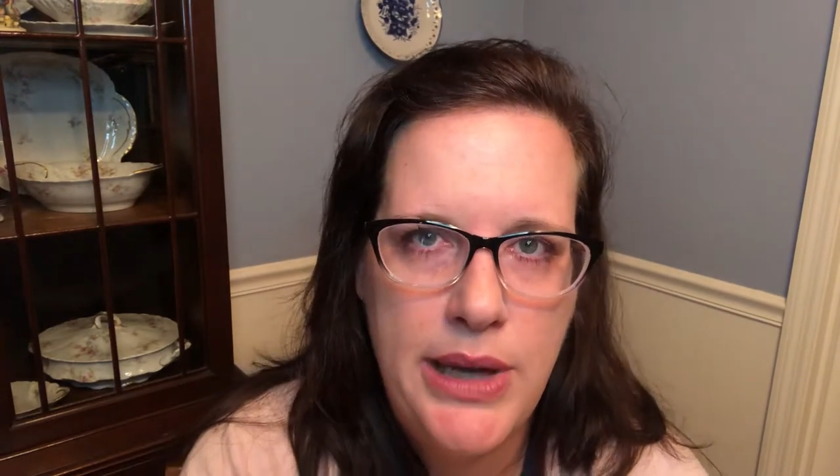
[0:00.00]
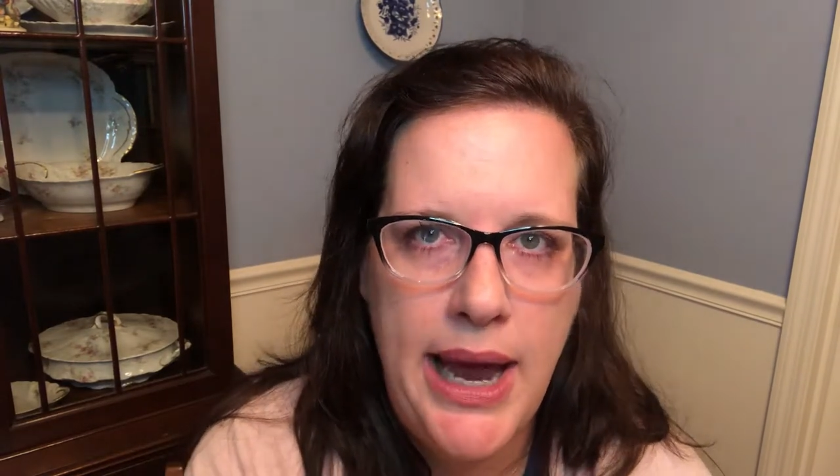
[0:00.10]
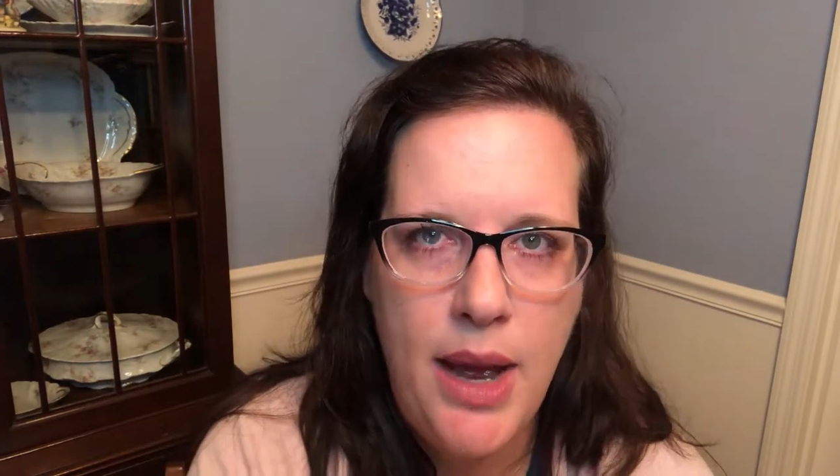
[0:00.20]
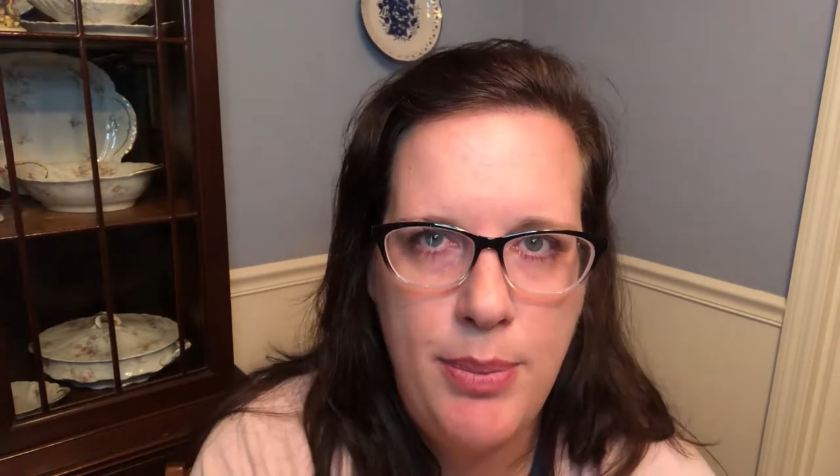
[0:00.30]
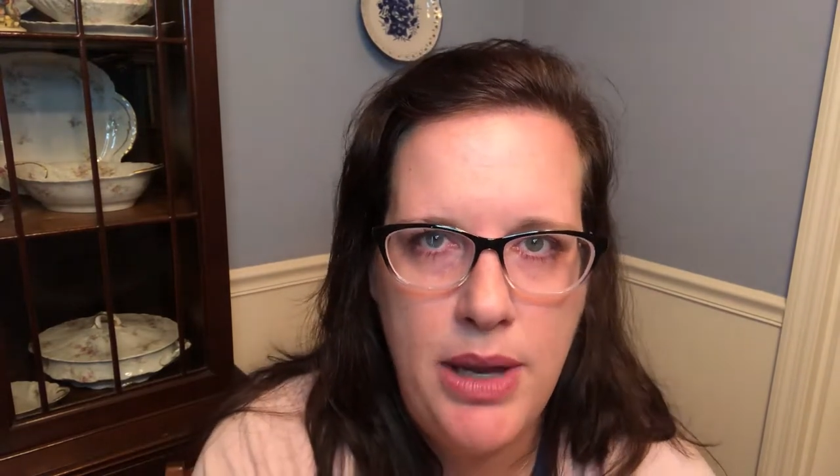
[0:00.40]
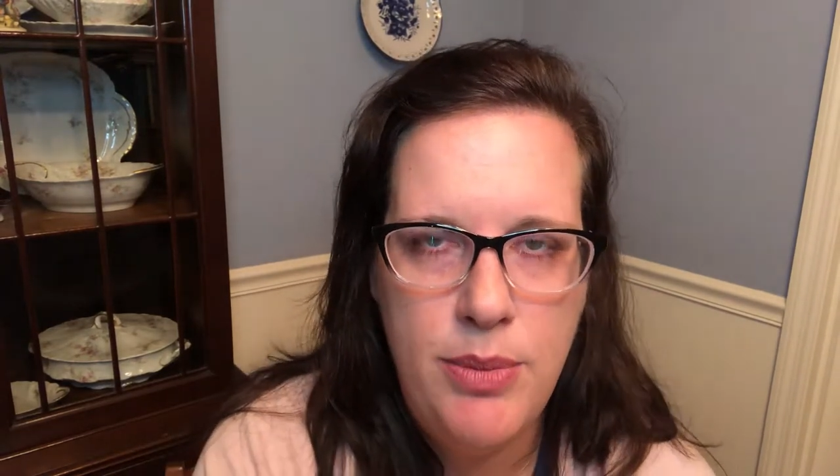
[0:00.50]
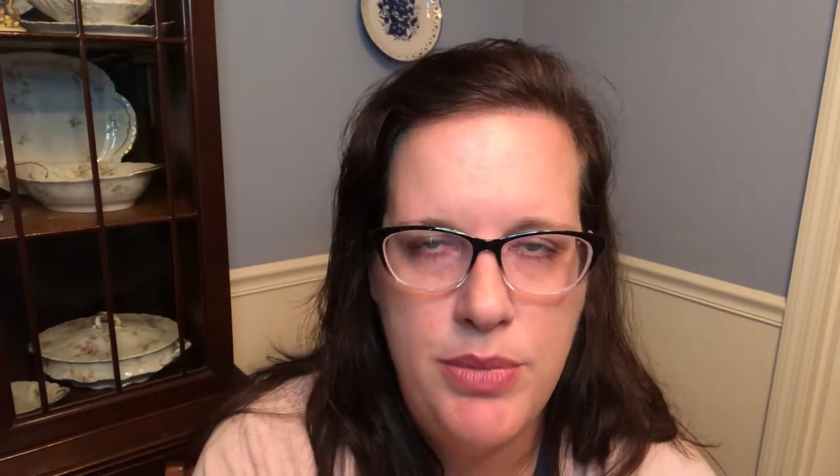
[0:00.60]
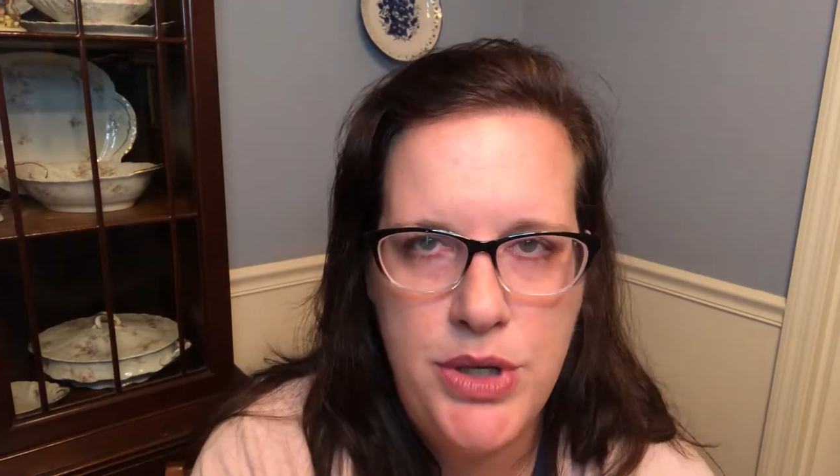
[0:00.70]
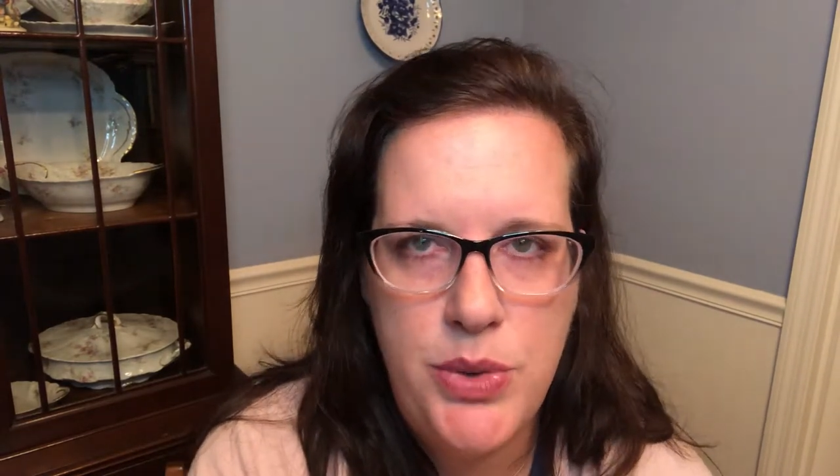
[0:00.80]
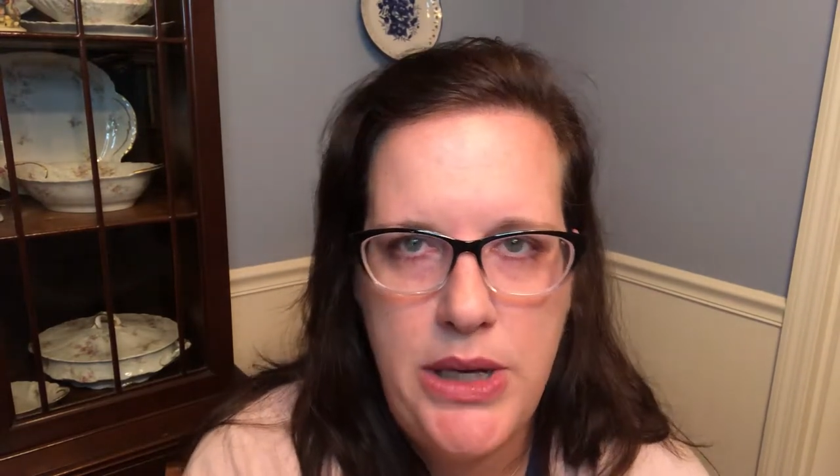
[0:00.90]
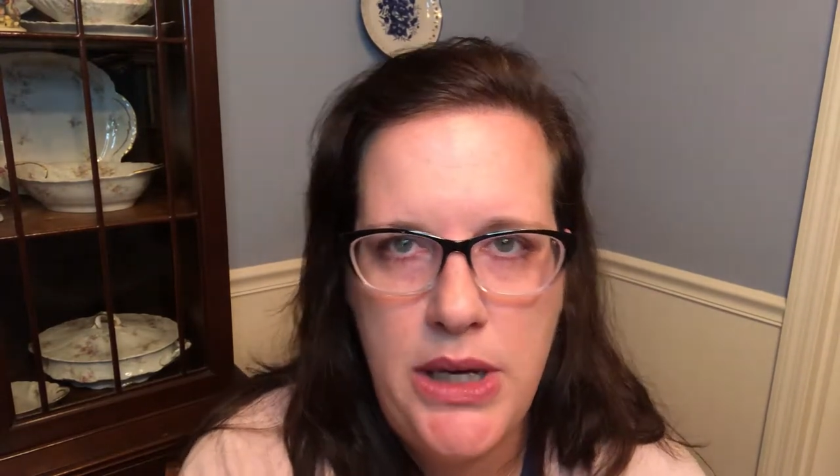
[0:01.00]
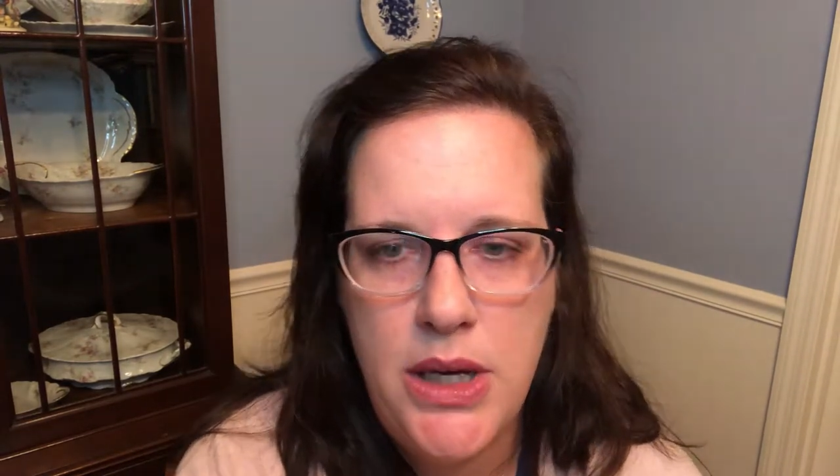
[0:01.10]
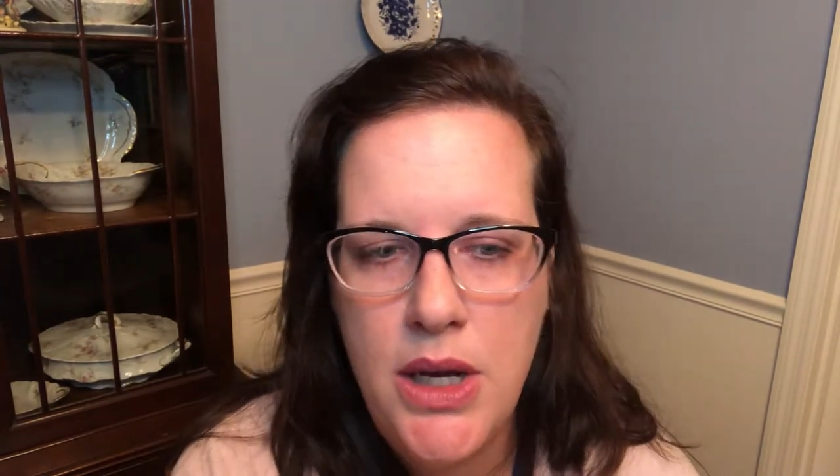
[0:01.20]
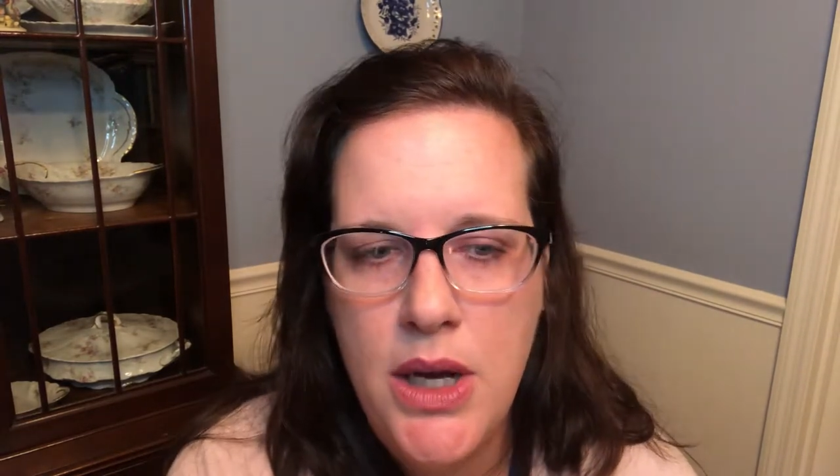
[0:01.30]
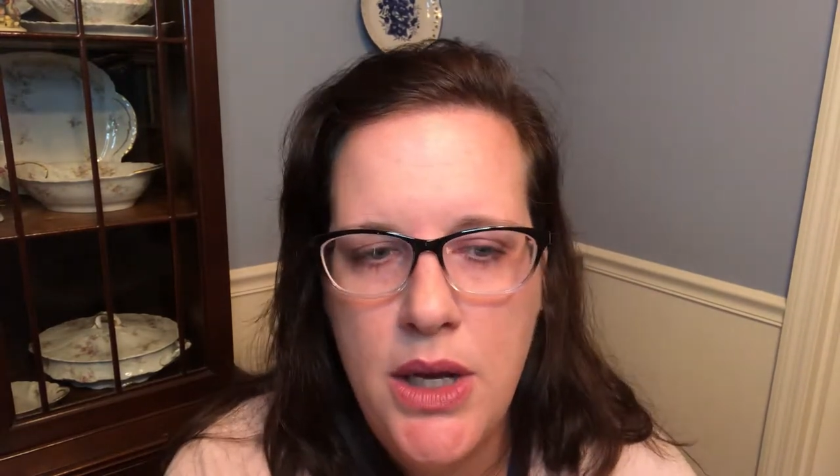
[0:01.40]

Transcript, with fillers: gap in between